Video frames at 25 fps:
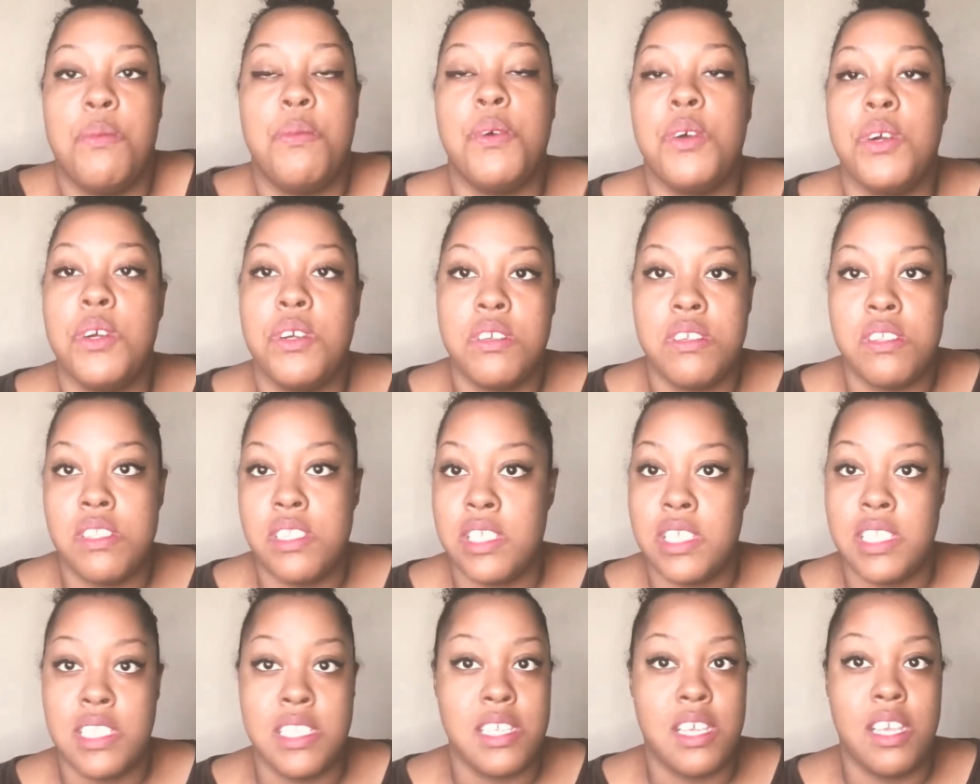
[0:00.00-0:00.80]
words
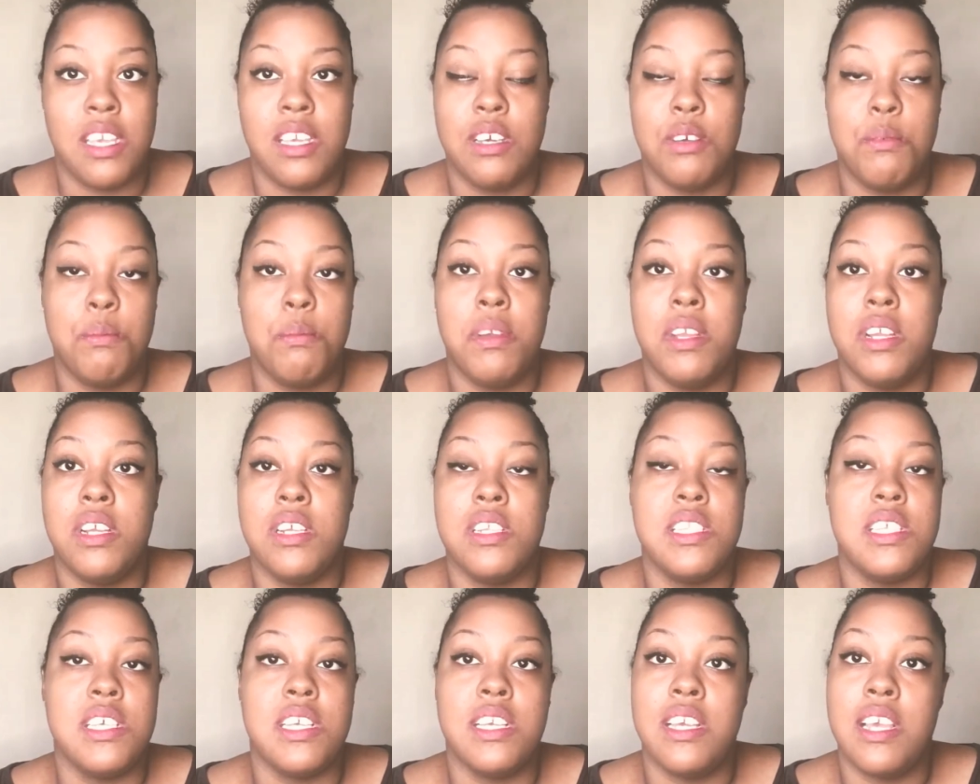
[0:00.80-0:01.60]
to say
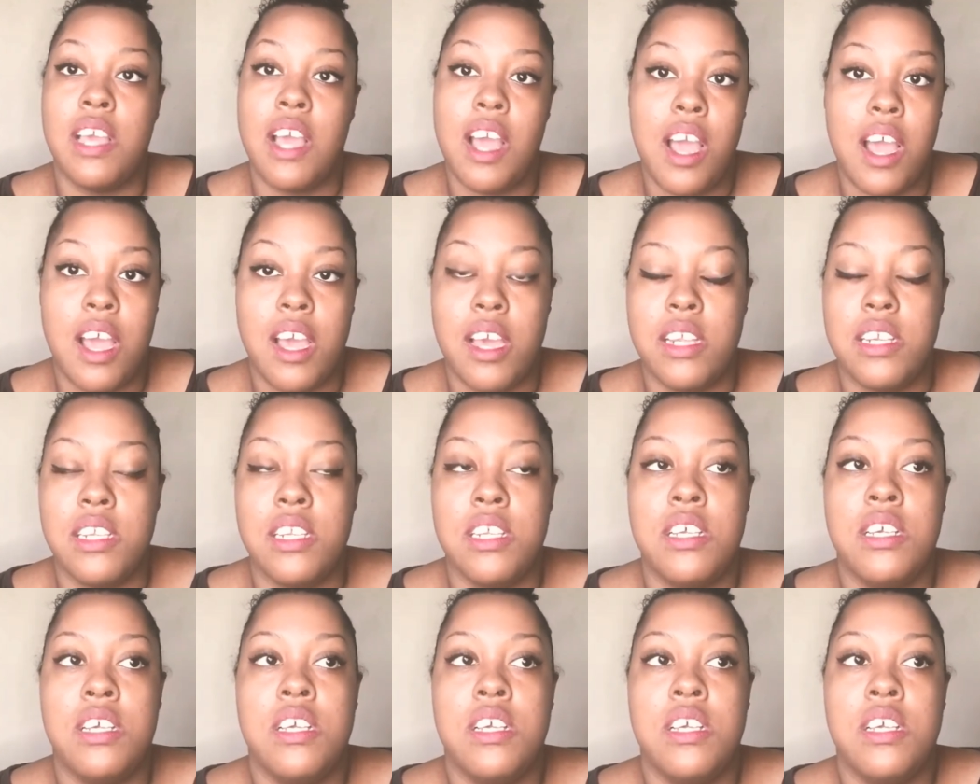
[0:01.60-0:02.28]
compared to God.